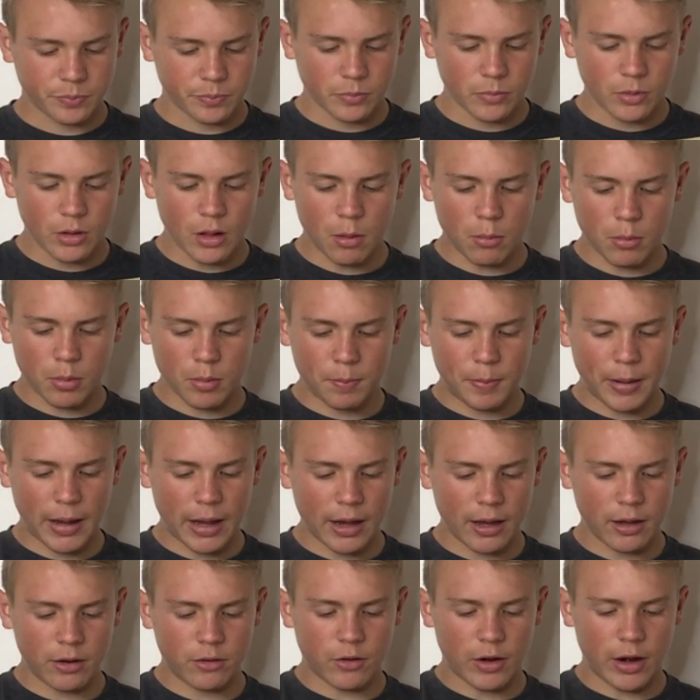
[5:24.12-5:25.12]
number
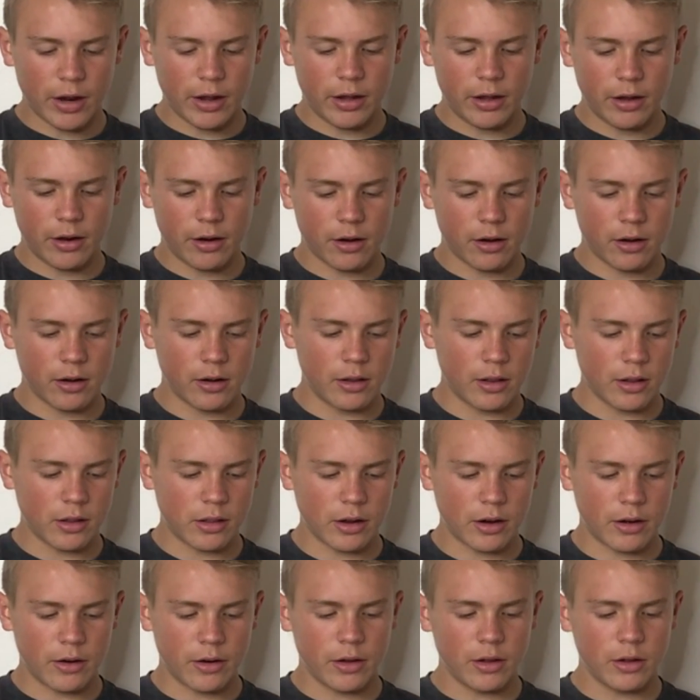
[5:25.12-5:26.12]
pad's right here in this
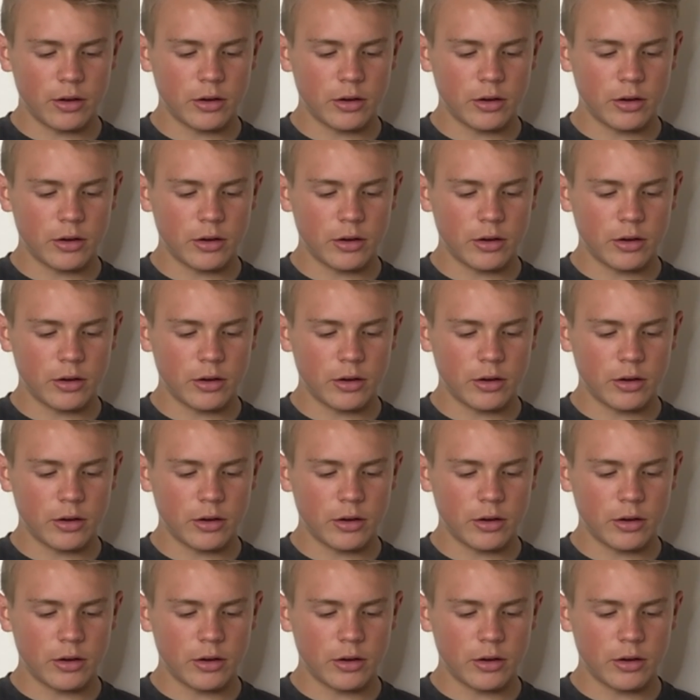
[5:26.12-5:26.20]
area.